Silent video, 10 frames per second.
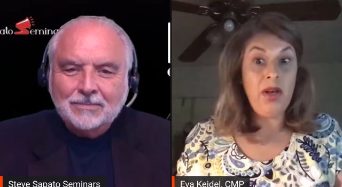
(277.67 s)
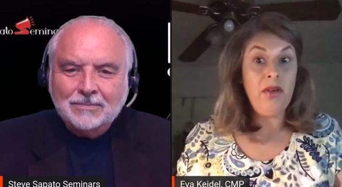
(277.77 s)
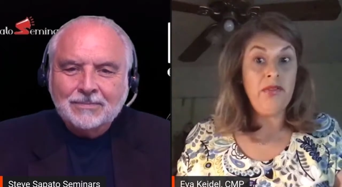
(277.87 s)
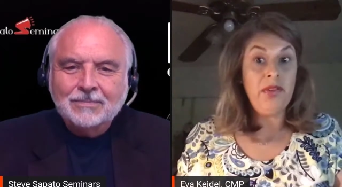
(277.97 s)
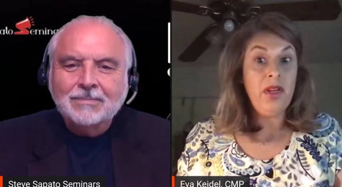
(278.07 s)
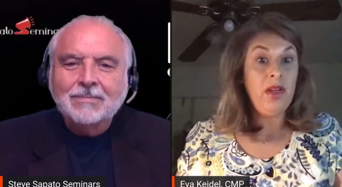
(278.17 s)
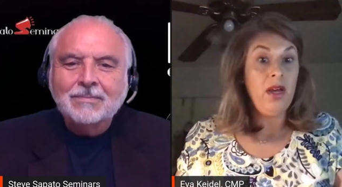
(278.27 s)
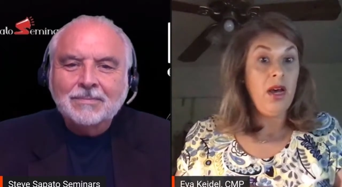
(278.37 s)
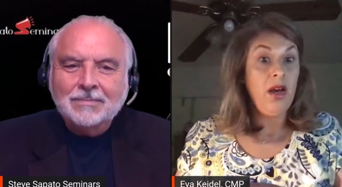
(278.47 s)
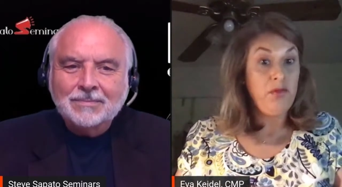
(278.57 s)
Speaker 1: of
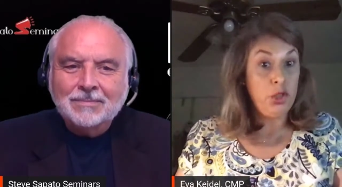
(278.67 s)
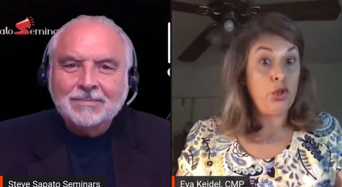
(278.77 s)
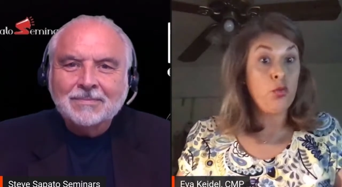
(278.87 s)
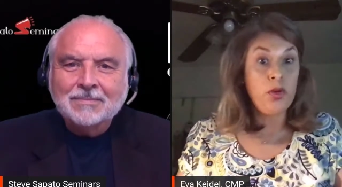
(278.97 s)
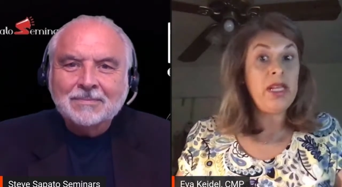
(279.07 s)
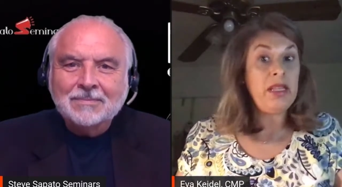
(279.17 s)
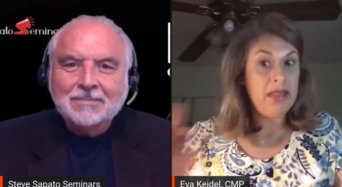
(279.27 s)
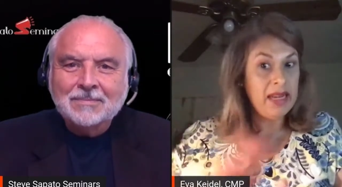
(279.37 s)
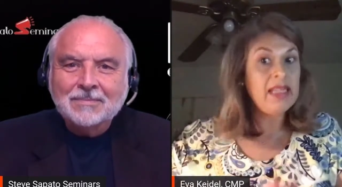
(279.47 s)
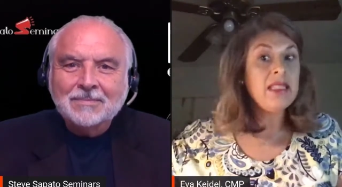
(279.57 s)
of degree
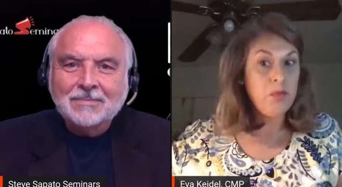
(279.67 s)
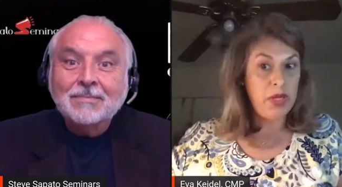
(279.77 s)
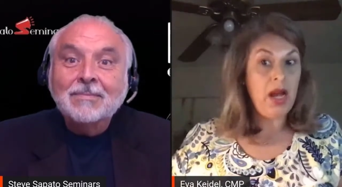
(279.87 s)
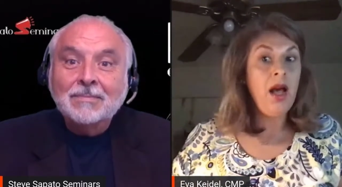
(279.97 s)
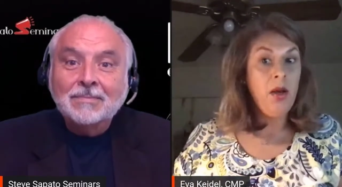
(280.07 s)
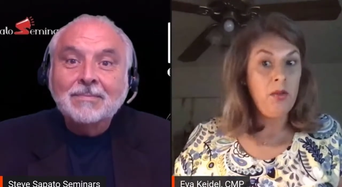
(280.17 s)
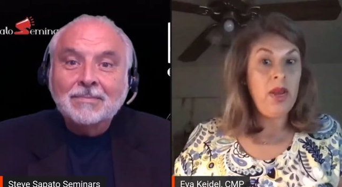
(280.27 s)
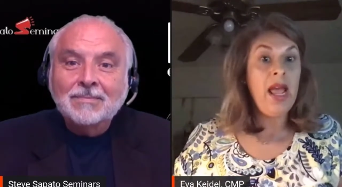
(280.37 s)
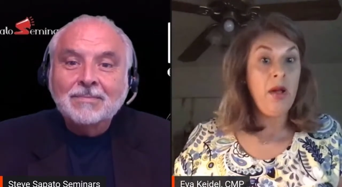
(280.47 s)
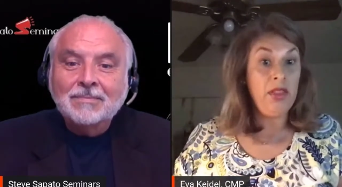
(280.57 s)
that is become
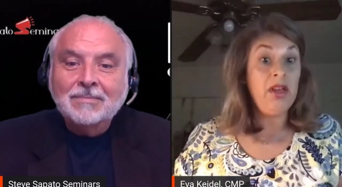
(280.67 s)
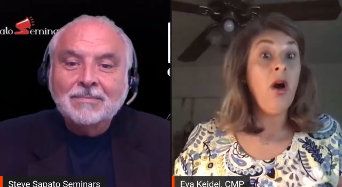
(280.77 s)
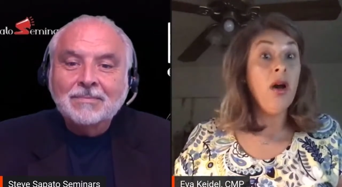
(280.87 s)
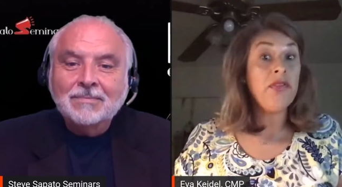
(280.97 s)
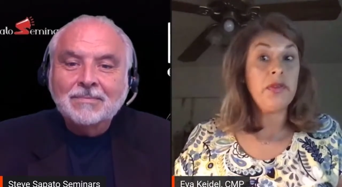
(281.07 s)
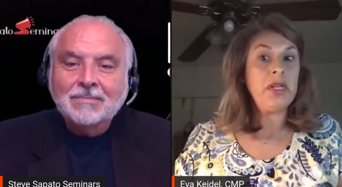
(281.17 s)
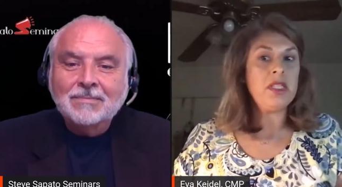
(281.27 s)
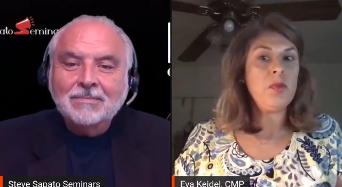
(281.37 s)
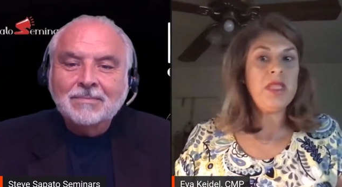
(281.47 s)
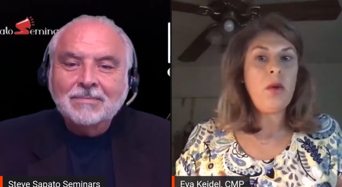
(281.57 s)
now the
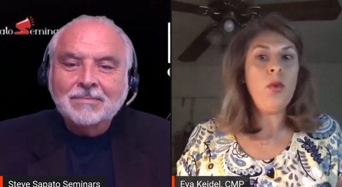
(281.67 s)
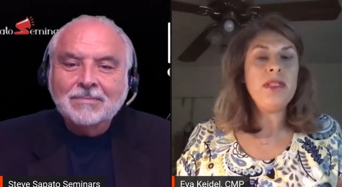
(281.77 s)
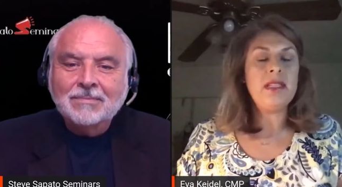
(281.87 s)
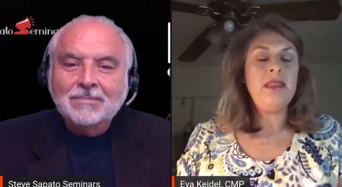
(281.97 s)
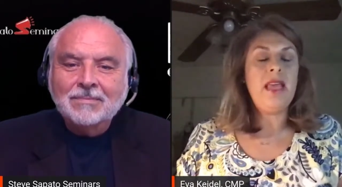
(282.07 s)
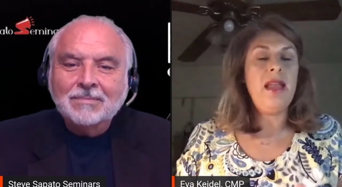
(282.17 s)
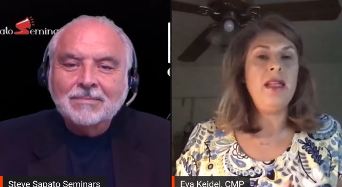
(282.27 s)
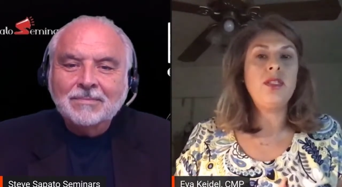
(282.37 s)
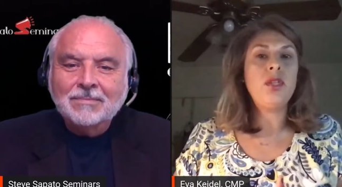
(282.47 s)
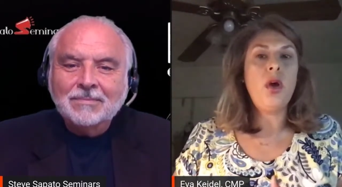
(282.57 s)
offerings, but that wasn't then.
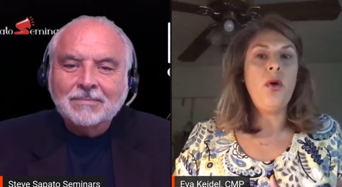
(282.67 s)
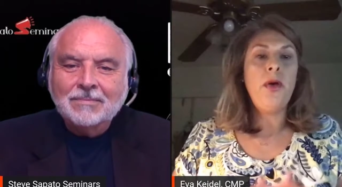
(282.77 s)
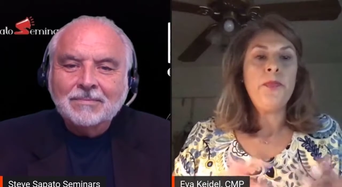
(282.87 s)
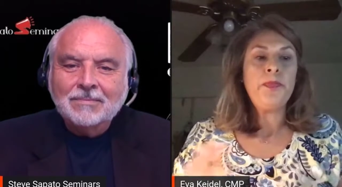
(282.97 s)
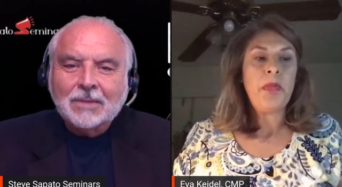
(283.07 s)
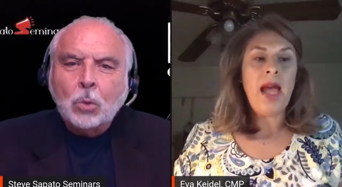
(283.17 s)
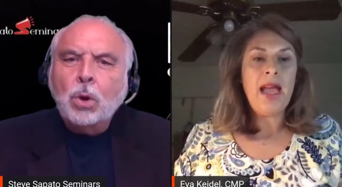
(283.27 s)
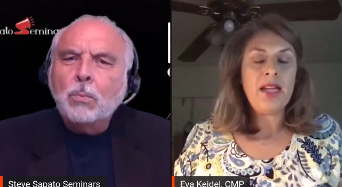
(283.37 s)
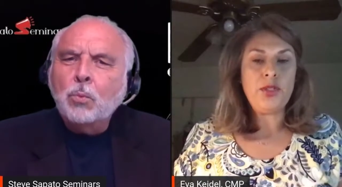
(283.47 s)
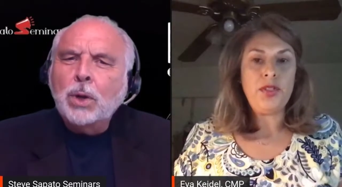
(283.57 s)
And so
Speaker 2: I
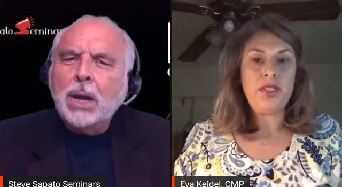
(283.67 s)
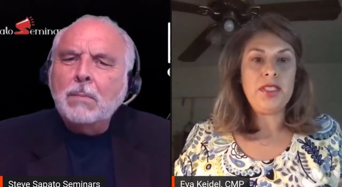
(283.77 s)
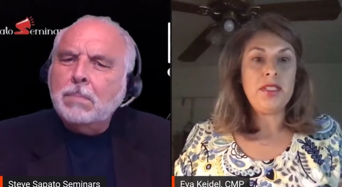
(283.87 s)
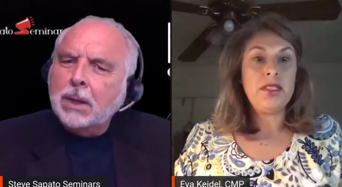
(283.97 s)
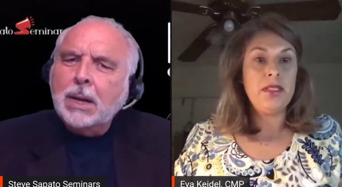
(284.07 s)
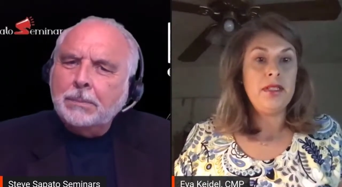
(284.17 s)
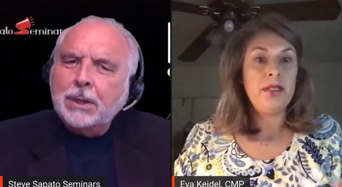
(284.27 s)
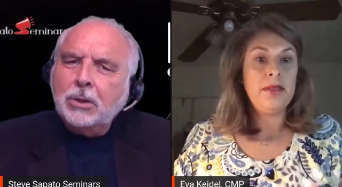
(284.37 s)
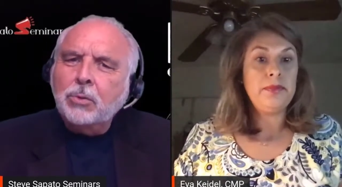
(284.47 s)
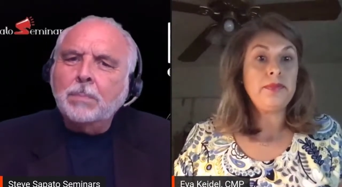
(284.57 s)
well, actually, when I but let
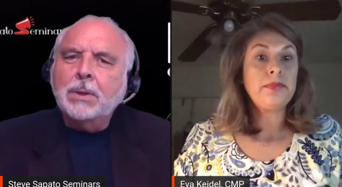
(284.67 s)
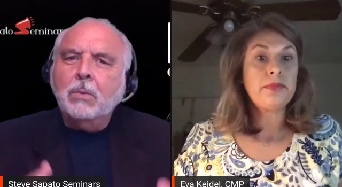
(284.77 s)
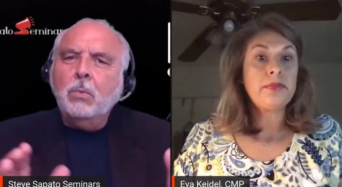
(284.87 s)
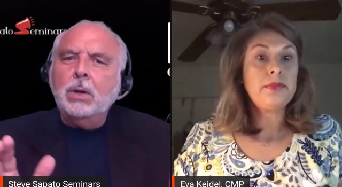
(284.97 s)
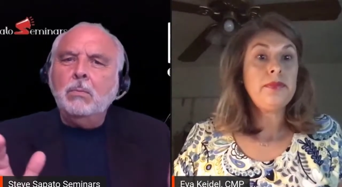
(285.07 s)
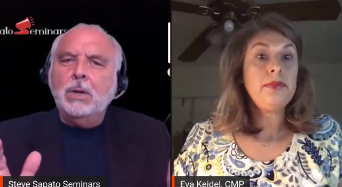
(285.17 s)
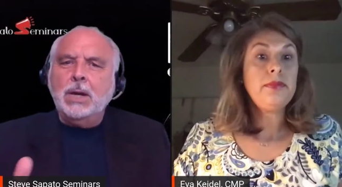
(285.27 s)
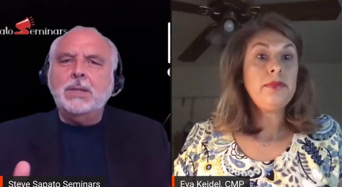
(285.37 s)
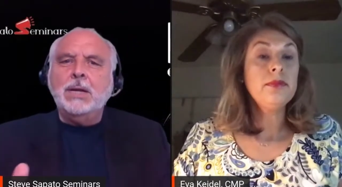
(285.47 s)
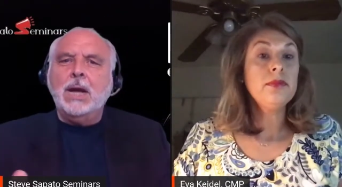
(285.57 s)
me interrupt. When,
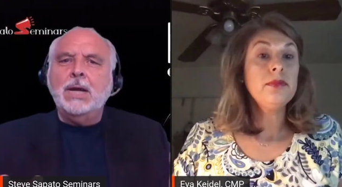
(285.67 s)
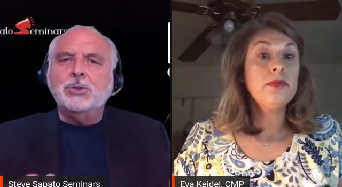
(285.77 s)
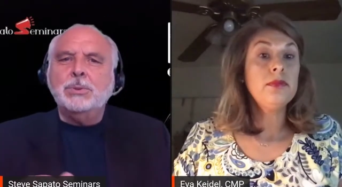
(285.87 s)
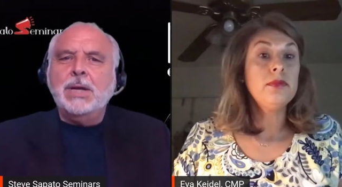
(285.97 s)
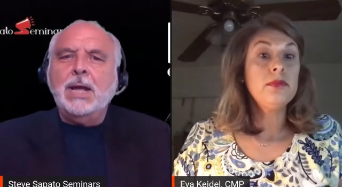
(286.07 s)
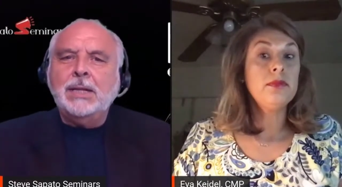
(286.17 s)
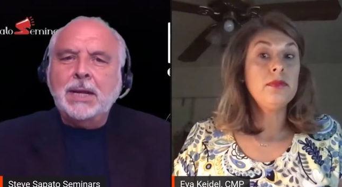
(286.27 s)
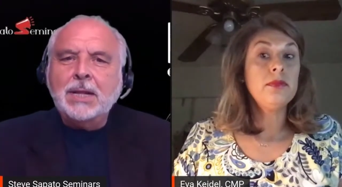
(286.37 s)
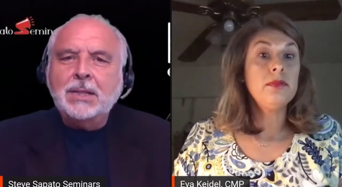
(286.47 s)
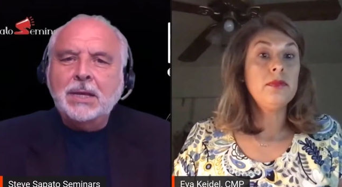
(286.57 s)
I think of
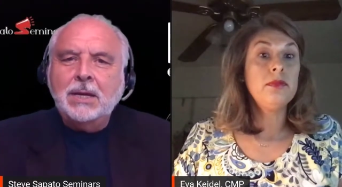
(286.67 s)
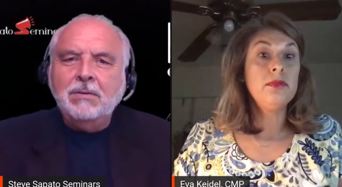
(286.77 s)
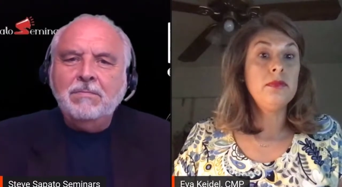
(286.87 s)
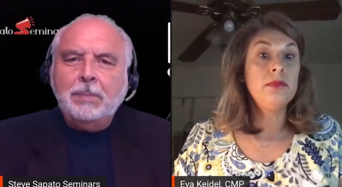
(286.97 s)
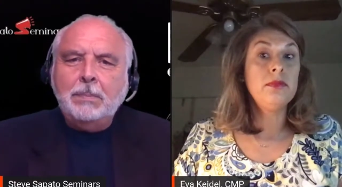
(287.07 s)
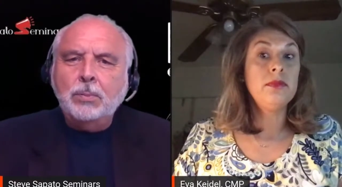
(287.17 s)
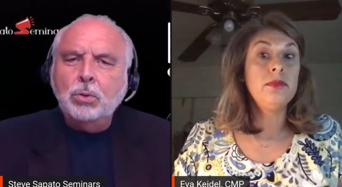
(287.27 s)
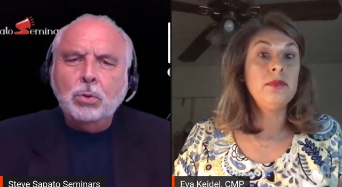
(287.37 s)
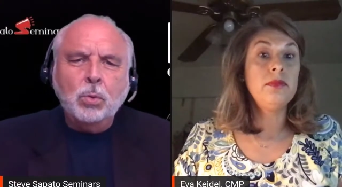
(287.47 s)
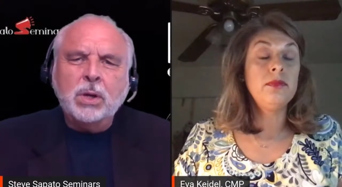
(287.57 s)
hospitality, I think of people
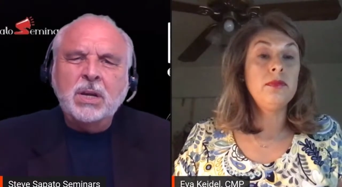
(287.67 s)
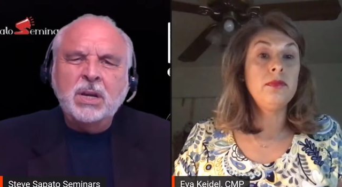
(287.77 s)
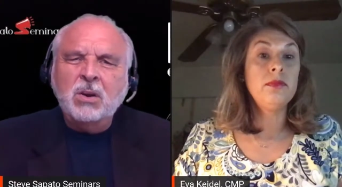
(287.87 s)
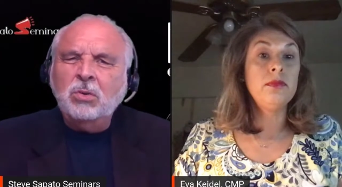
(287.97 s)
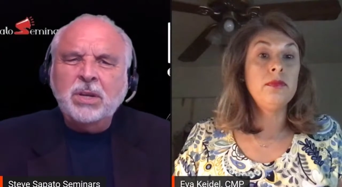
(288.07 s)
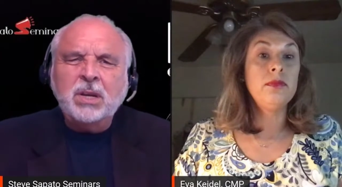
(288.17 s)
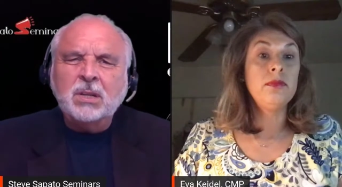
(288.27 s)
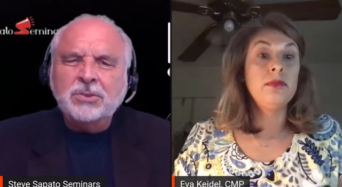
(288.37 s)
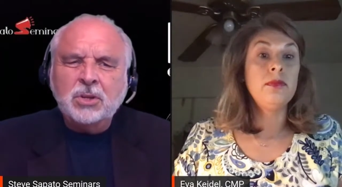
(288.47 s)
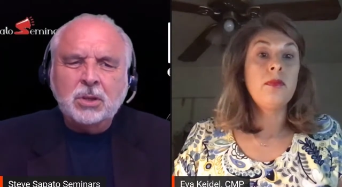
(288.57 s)
who are working in
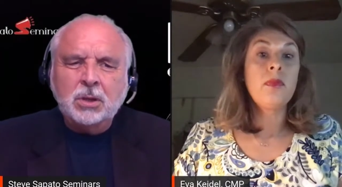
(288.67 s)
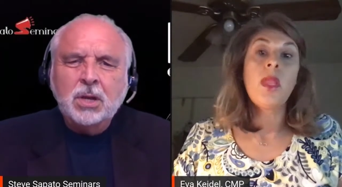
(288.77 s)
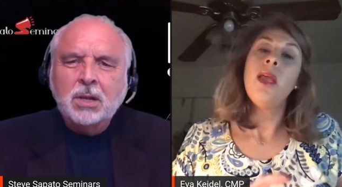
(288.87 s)
hotels. You know, the,